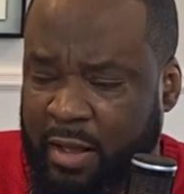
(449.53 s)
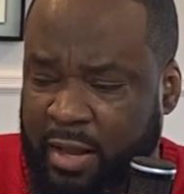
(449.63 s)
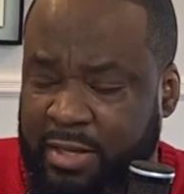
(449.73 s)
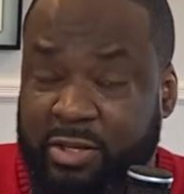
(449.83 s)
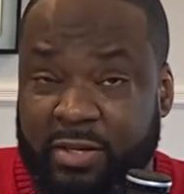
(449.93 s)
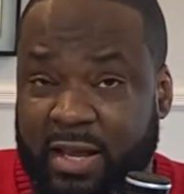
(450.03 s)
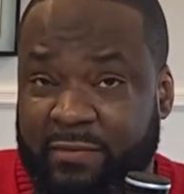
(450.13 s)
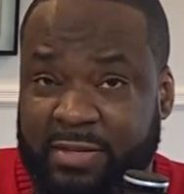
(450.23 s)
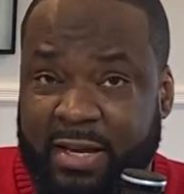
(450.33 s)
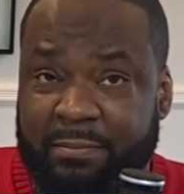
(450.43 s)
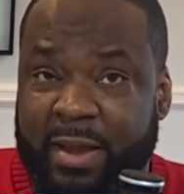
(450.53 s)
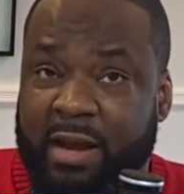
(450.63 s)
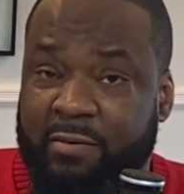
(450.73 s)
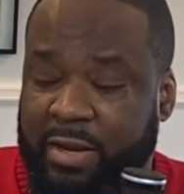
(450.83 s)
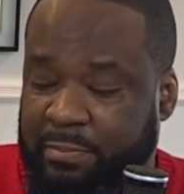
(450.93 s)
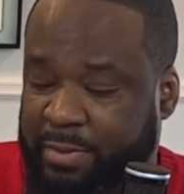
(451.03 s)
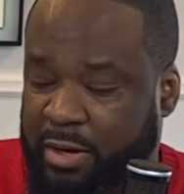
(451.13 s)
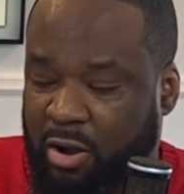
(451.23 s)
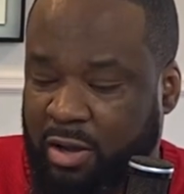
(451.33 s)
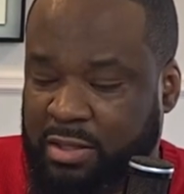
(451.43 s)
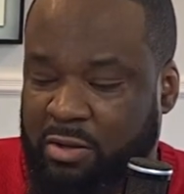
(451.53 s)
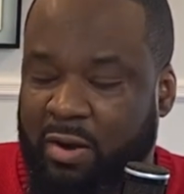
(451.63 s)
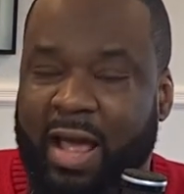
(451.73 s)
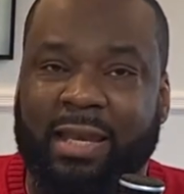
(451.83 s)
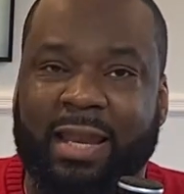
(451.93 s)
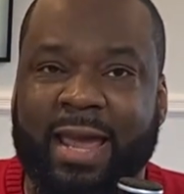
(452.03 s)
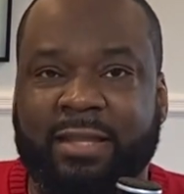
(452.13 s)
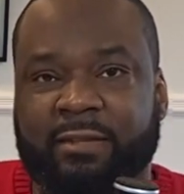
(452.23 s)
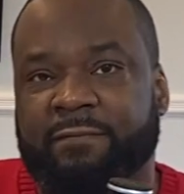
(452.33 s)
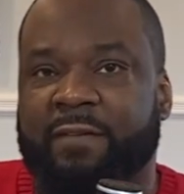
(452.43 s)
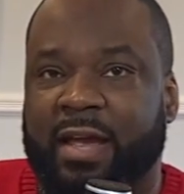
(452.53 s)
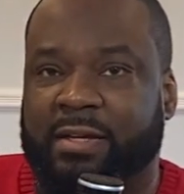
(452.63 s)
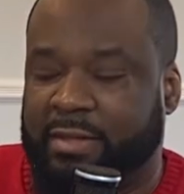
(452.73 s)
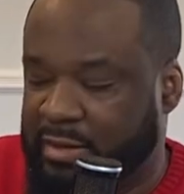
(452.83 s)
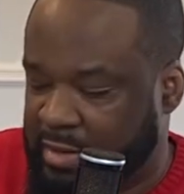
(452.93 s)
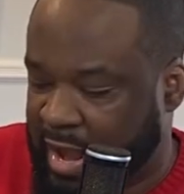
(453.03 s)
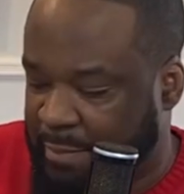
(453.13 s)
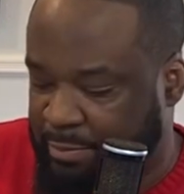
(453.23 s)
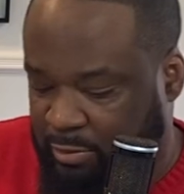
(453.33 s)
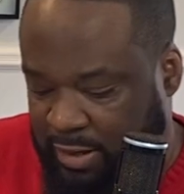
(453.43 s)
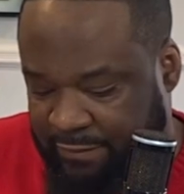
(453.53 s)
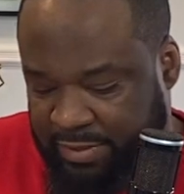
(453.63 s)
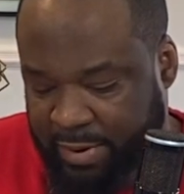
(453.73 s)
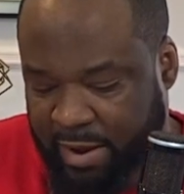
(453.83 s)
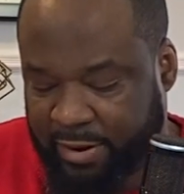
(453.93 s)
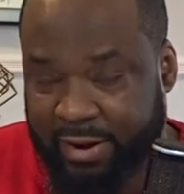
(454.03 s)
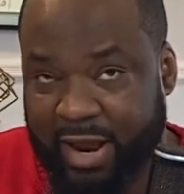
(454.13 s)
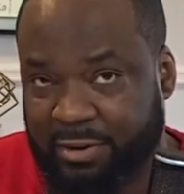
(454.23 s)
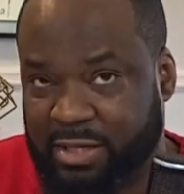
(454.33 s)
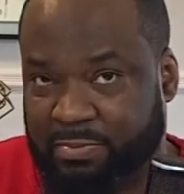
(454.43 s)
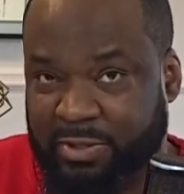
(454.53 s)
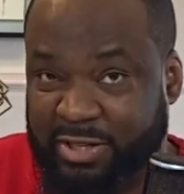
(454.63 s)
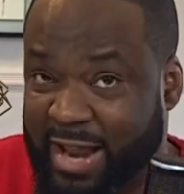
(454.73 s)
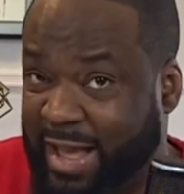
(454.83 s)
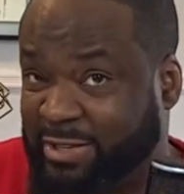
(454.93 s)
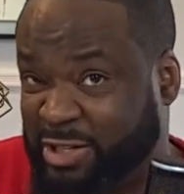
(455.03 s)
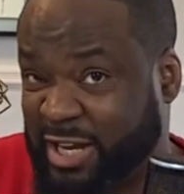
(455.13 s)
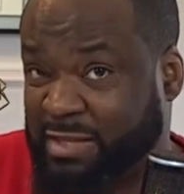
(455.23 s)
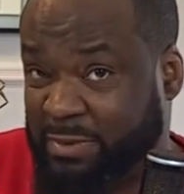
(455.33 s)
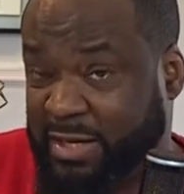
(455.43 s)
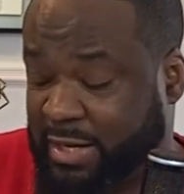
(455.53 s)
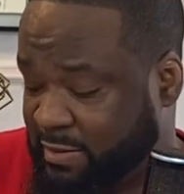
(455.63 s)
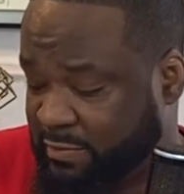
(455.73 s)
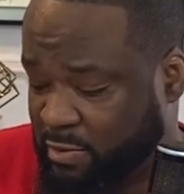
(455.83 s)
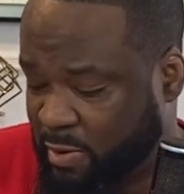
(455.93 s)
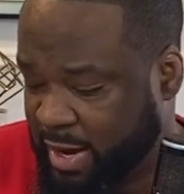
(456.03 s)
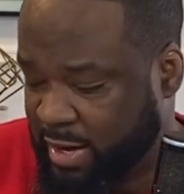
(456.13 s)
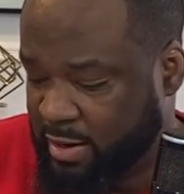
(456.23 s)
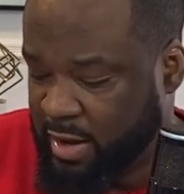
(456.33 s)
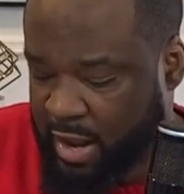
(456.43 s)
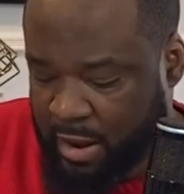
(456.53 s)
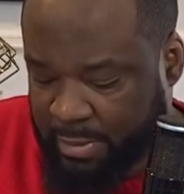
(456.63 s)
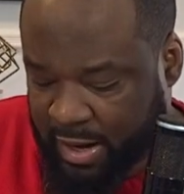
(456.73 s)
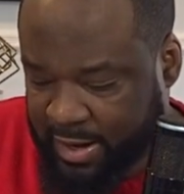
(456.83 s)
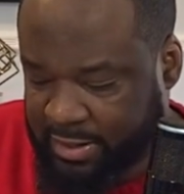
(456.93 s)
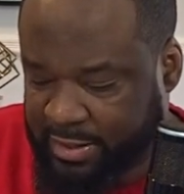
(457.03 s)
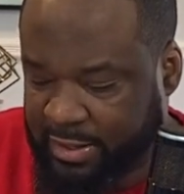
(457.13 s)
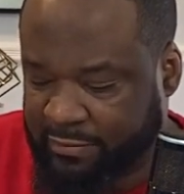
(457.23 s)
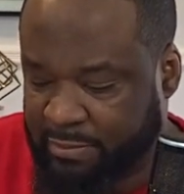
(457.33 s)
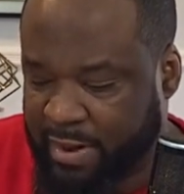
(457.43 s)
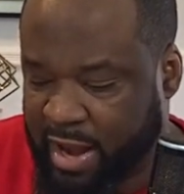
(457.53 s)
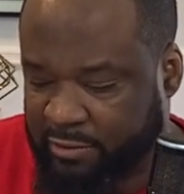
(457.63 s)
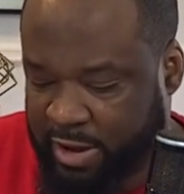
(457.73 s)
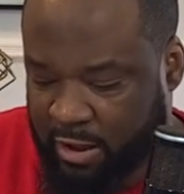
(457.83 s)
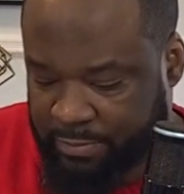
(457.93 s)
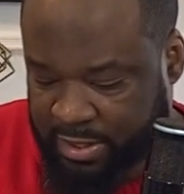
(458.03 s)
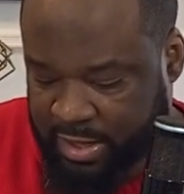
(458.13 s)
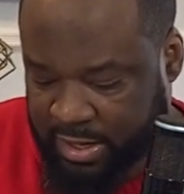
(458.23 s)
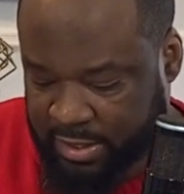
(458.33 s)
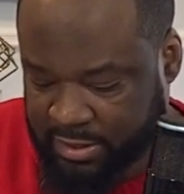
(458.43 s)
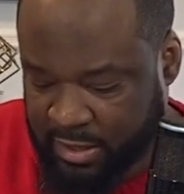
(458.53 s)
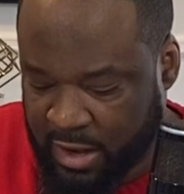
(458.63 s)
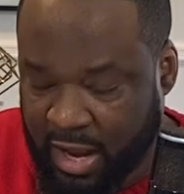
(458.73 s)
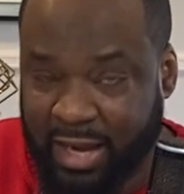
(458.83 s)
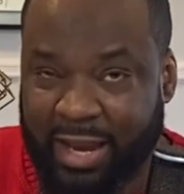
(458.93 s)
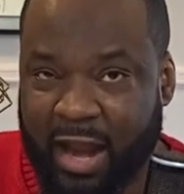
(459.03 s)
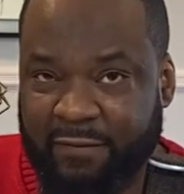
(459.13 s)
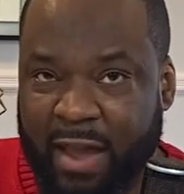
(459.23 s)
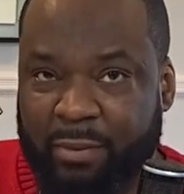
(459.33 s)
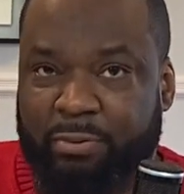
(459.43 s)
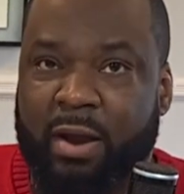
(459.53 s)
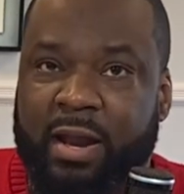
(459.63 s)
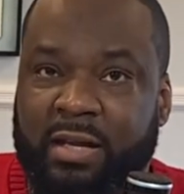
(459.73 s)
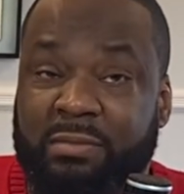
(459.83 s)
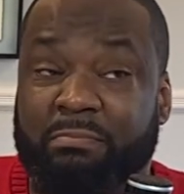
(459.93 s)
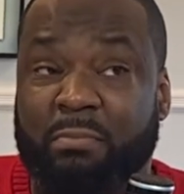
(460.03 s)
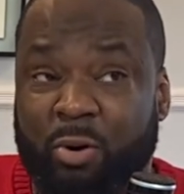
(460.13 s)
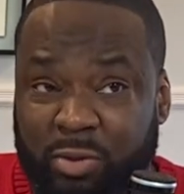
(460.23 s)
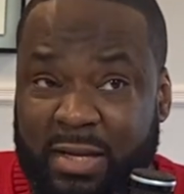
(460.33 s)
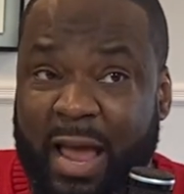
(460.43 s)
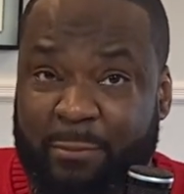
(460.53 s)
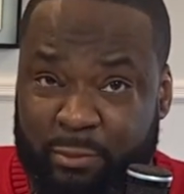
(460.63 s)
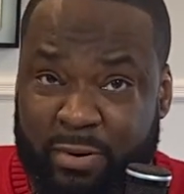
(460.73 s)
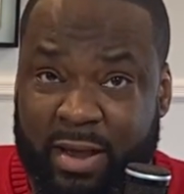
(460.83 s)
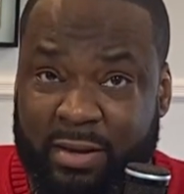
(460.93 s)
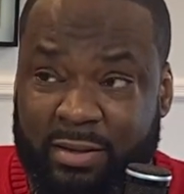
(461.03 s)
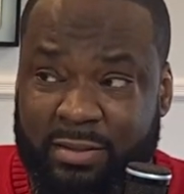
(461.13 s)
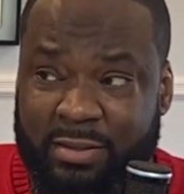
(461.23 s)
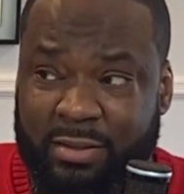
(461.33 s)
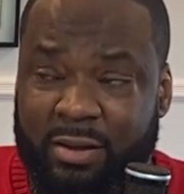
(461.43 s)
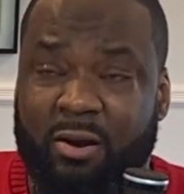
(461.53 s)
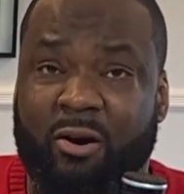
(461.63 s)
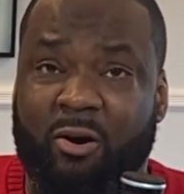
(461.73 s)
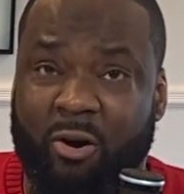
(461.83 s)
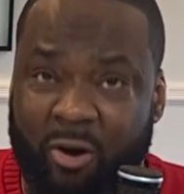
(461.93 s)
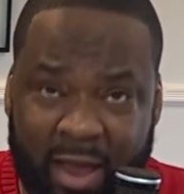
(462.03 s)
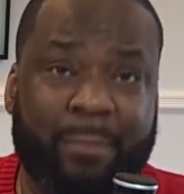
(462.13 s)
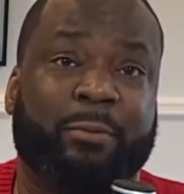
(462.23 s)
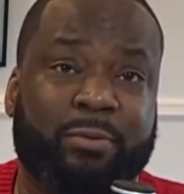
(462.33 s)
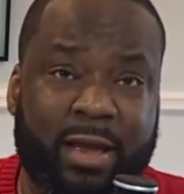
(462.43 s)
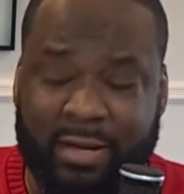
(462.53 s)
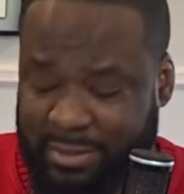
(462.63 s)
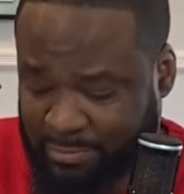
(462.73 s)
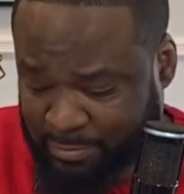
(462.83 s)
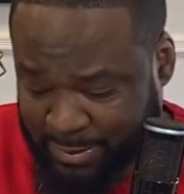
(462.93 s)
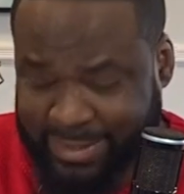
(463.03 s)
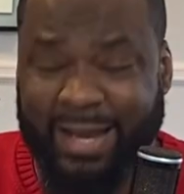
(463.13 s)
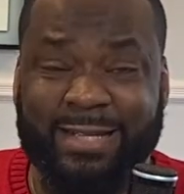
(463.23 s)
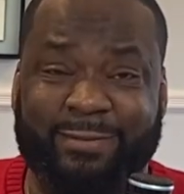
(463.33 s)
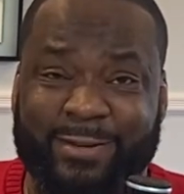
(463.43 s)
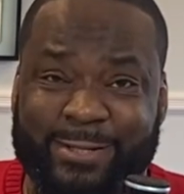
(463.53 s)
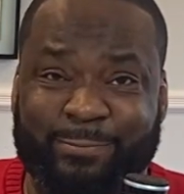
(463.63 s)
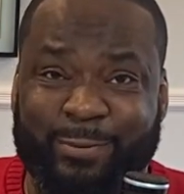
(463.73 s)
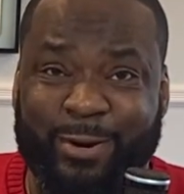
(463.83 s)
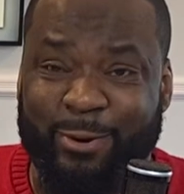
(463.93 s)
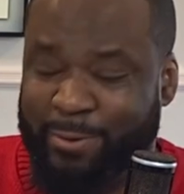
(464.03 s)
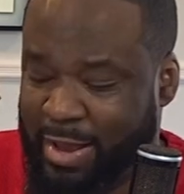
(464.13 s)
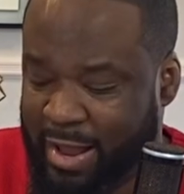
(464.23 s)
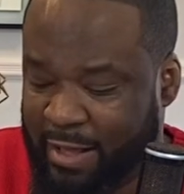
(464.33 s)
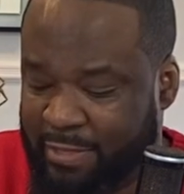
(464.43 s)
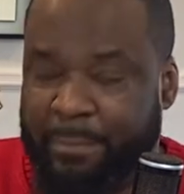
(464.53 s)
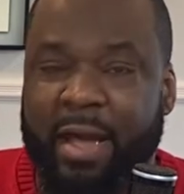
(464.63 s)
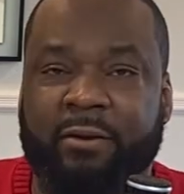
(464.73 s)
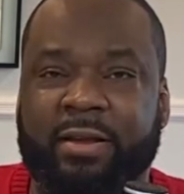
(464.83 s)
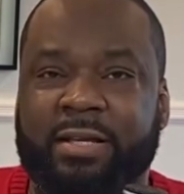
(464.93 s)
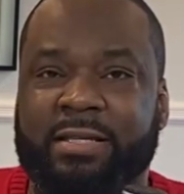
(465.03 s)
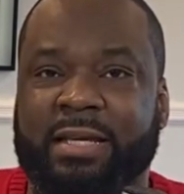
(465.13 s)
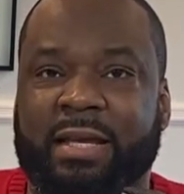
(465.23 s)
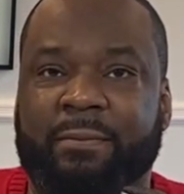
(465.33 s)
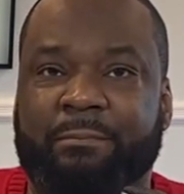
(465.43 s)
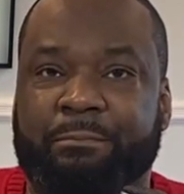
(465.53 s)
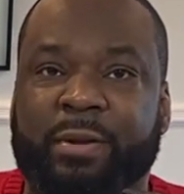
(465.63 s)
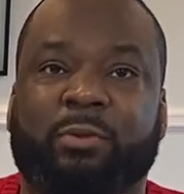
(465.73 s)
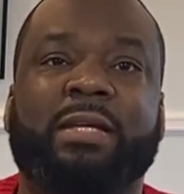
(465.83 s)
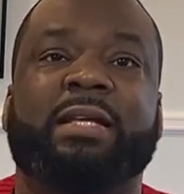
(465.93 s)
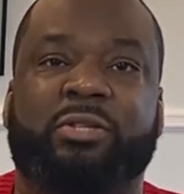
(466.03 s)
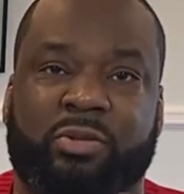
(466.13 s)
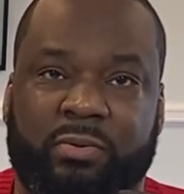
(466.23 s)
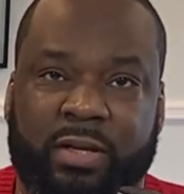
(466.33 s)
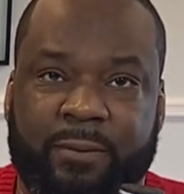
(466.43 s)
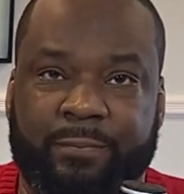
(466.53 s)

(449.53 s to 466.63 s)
It's good to have a second battery, but also I like the fact that Apple left the battery out, not just because of the weight, but I like that they left the battery out because a lot of Apple products, most Apple products, all Apple products besides the Vision Pro, the battery is built into it.